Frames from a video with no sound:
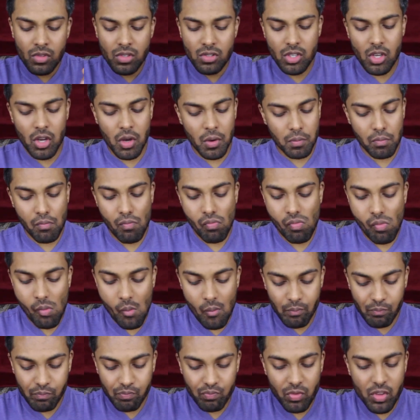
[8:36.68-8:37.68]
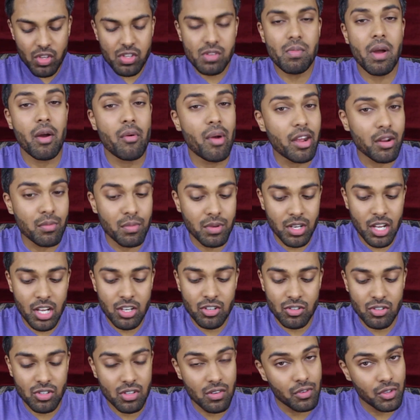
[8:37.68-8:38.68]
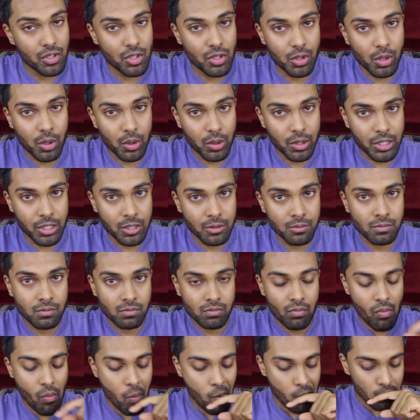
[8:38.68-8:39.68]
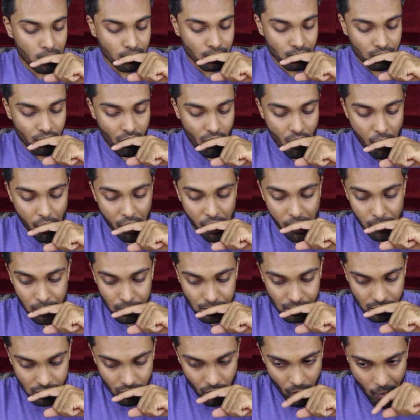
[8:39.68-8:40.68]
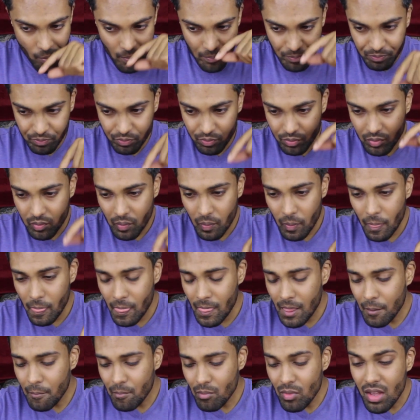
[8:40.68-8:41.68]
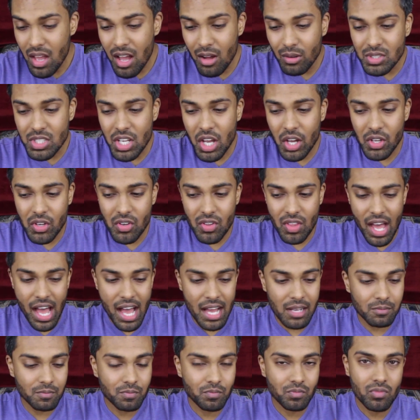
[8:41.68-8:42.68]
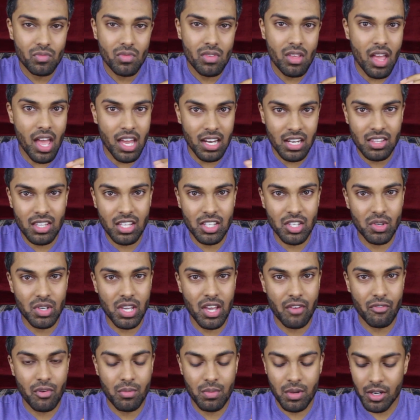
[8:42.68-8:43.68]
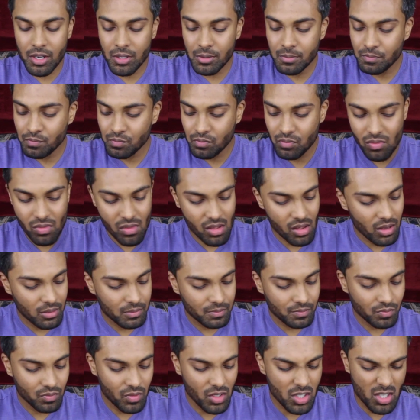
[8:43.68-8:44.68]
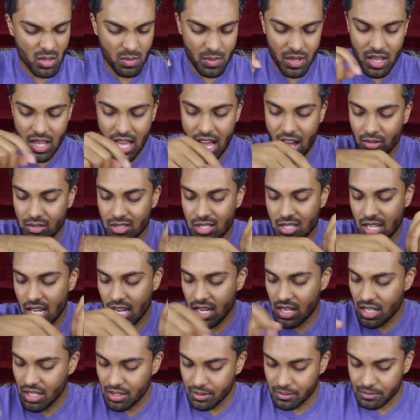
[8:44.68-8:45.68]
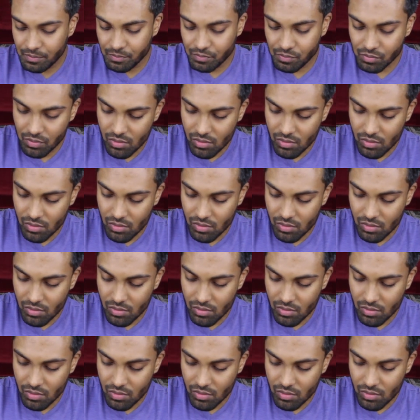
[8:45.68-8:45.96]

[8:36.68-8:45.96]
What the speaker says: So, these are my recommendations if you do go here. But I will tell you that anything you get from here is going to be outstanding.